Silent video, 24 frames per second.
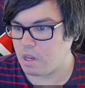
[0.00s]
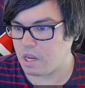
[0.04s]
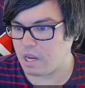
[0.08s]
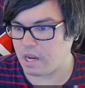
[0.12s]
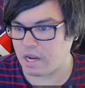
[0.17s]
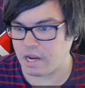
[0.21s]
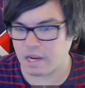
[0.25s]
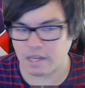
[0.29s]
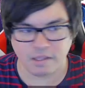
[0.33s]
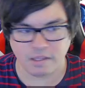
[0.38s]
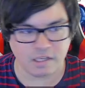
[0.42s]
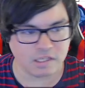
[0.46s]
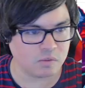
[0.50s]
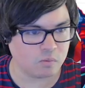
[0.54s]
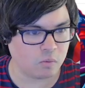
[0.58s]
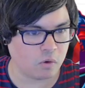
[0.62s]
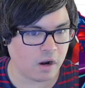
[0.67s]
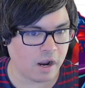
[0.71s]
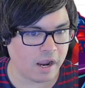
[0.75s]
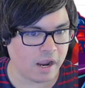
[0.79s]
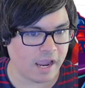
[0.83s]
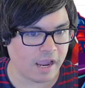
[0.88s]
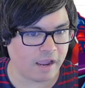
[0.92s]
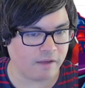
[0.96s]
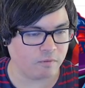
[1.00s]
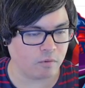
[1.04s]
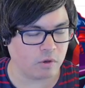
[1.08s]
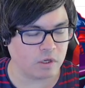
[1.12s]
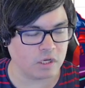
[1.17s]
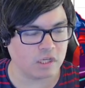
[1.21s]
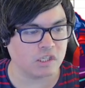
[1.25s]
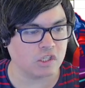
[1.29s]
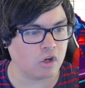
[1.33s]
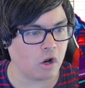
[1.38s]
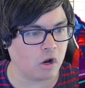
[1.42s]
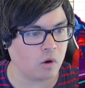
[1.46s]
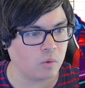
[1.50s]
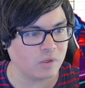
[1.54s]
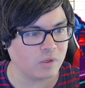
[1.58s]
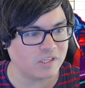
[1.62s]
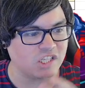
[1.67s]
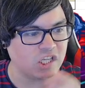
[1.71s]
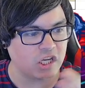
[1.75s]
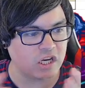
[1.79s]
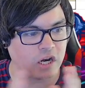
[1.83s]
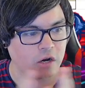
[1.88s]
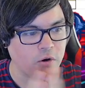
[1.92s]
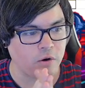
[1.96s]
and this is where I have. We're going to start with
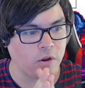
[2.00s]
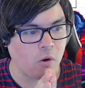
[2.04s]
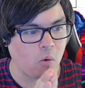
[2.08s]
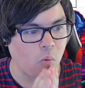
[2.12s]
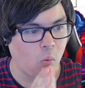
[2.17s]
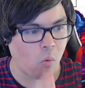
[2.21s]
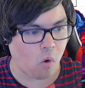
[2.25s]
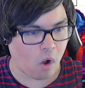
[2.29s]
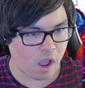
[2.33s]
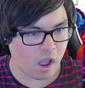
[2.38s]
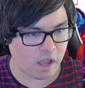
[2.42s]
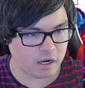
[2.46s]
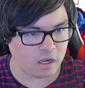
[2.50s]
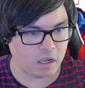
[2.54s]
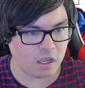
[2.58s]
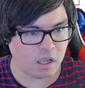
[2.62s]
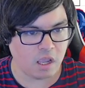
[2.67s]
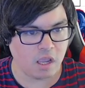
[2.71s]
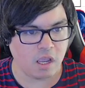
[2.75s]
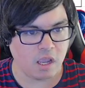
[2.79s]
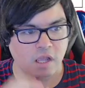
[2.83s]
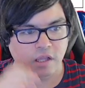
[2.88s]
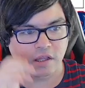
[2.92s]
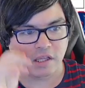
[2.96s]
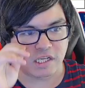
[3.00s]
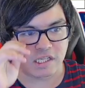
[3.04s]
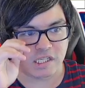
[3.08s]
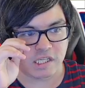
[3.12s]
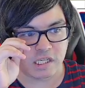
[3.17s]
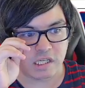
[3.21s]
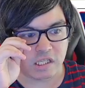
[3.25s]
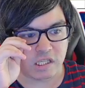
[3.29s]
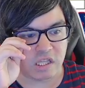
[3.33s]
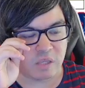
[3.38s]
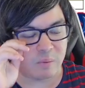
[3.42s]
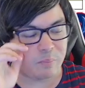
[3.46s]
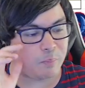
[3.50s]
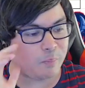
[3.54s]
scenario one. This is the